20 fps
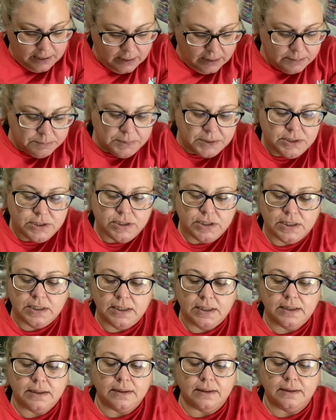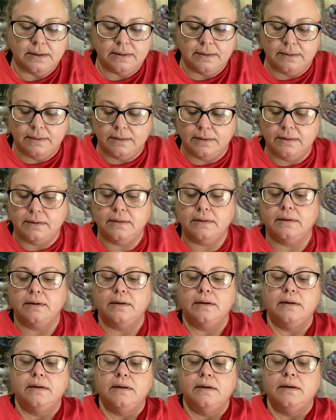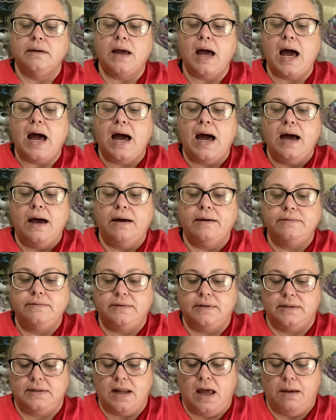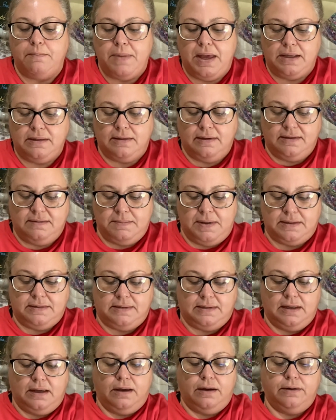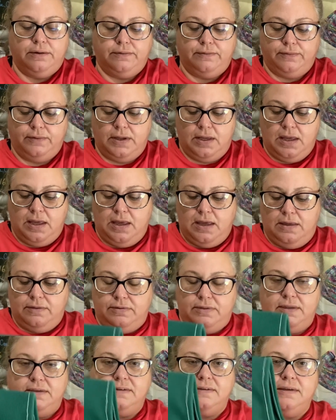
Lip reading: but she didn't. I did not make this myself. This